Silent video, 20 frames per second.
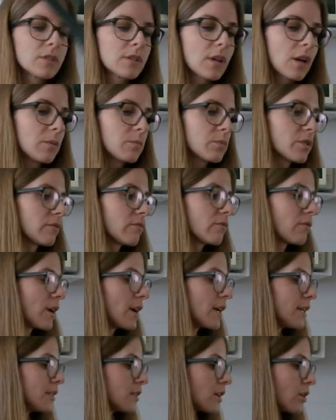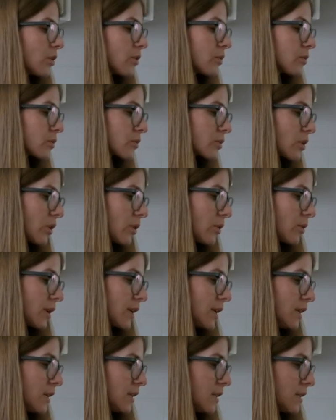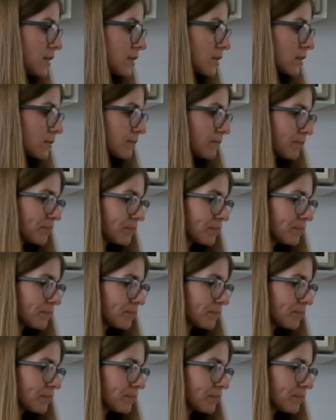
types of radio, so he's